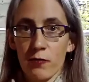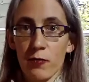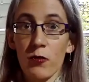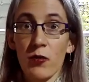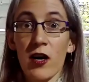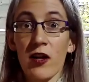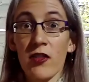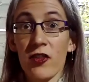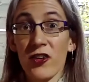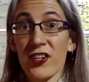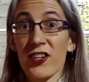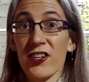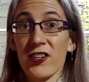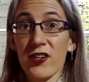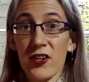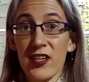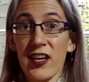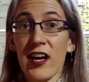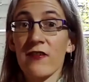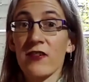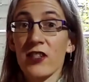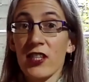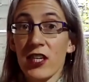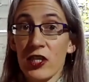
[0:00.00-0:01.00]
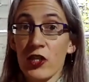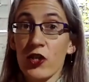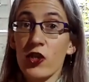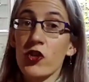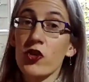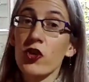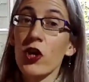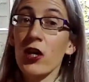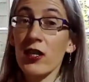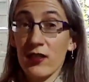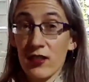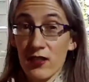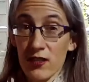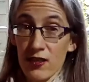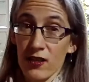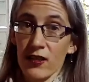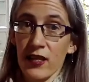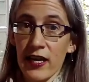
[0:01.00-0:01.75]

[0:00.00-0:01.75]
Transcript: but rather you're going to have to construct the